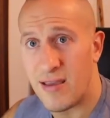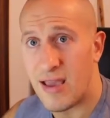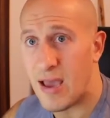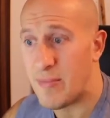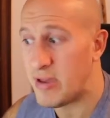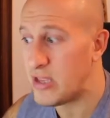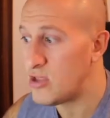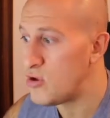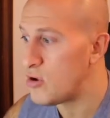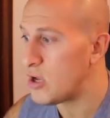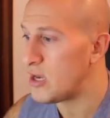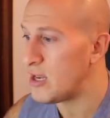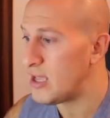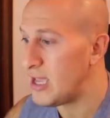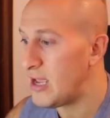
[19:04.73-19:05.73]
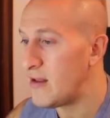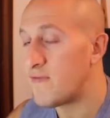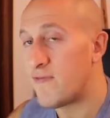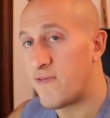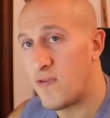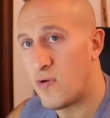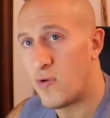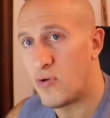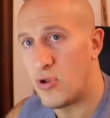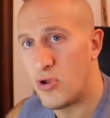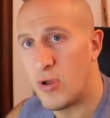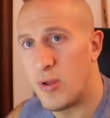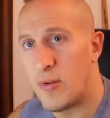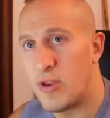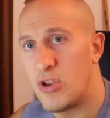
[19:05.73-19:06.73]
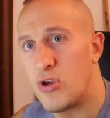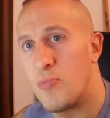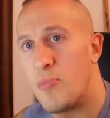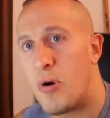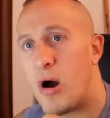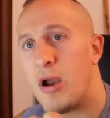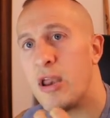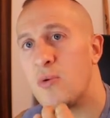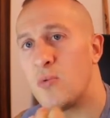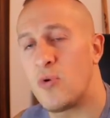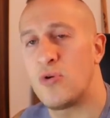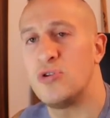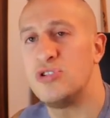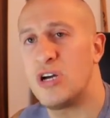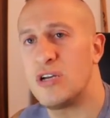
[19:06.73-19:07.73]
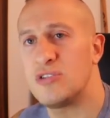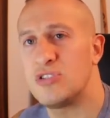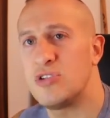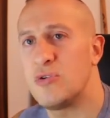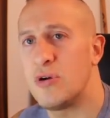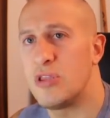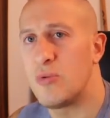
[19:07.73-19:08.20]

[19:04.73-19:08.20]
I mean, you can eat food, and your body will adjust to it.